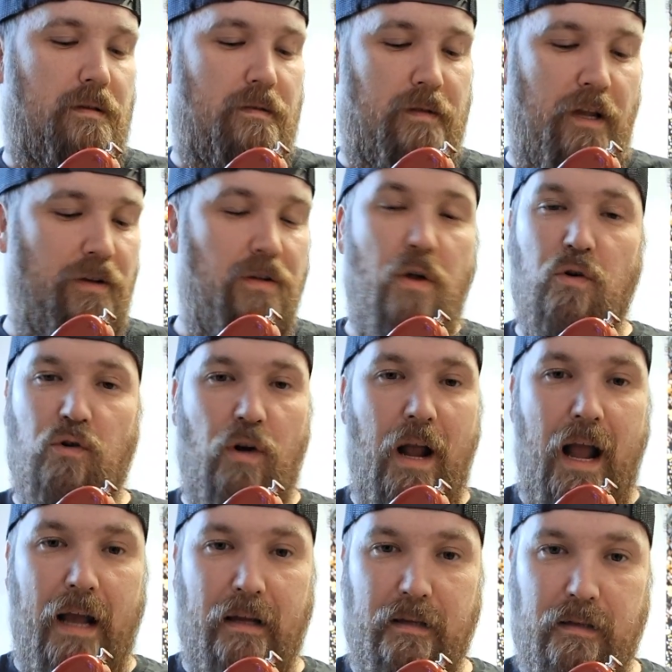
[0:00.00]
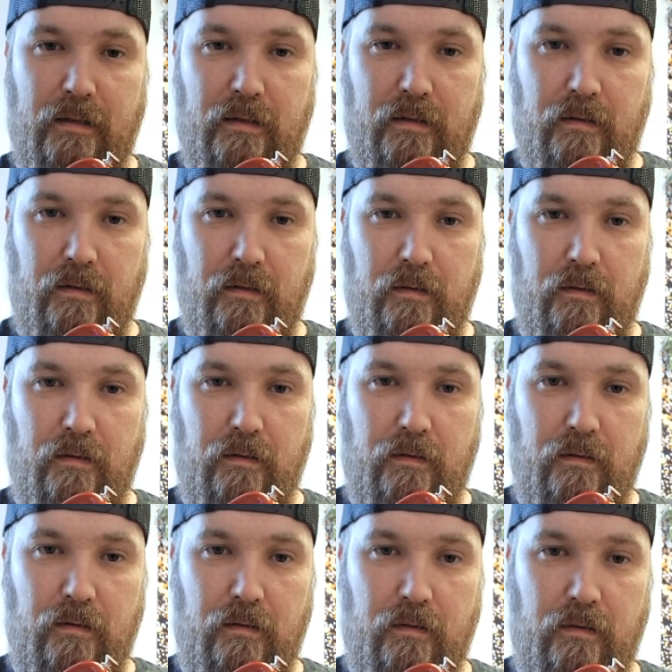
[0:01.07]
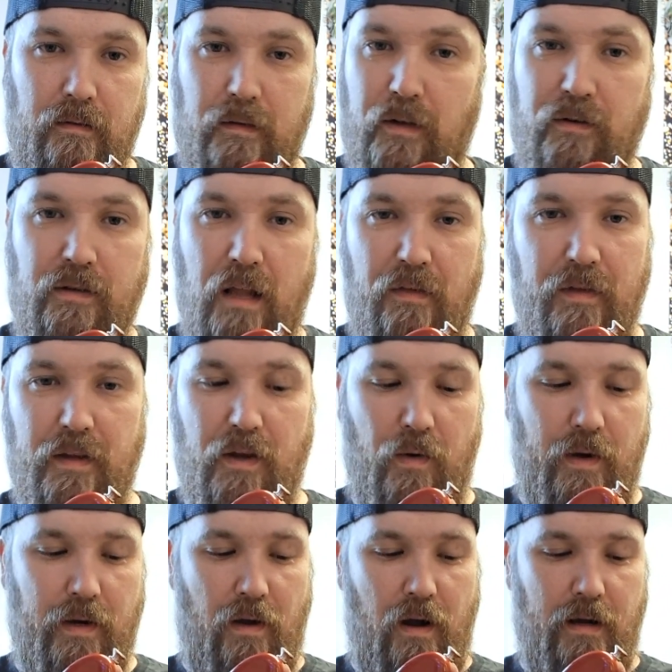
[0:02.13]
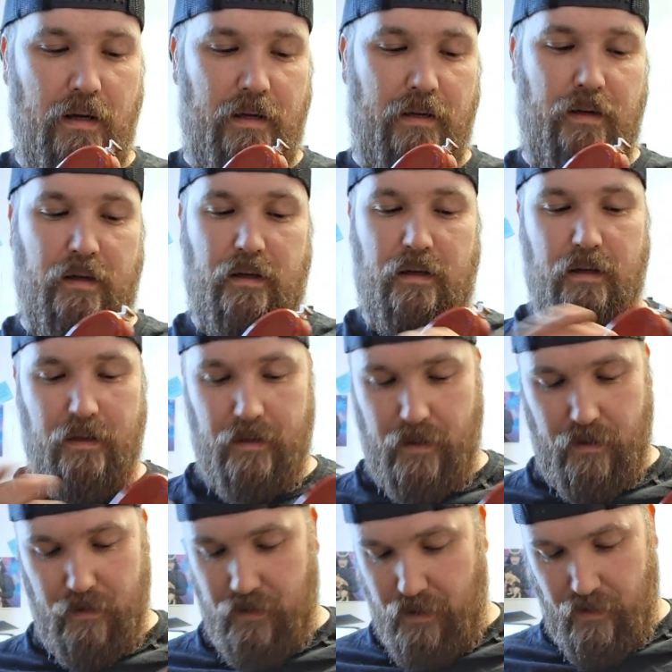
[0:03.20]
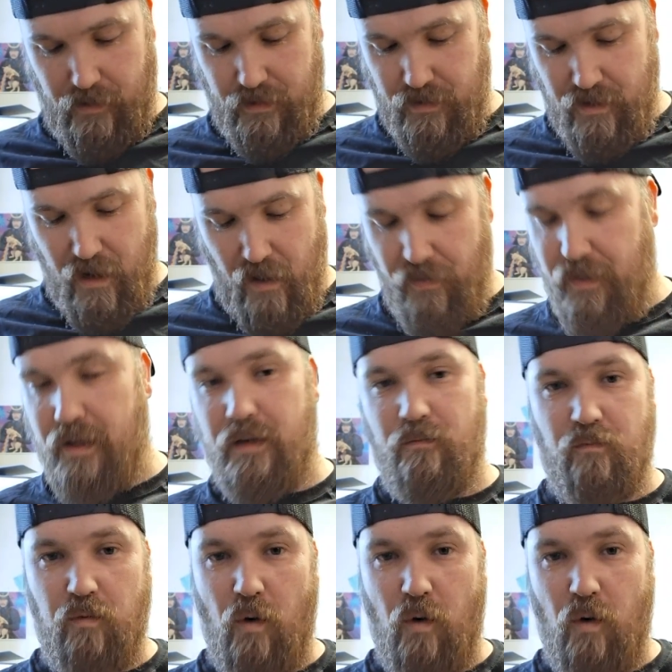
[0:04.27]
There's no cracks. There's nothing going on in here. There's nothing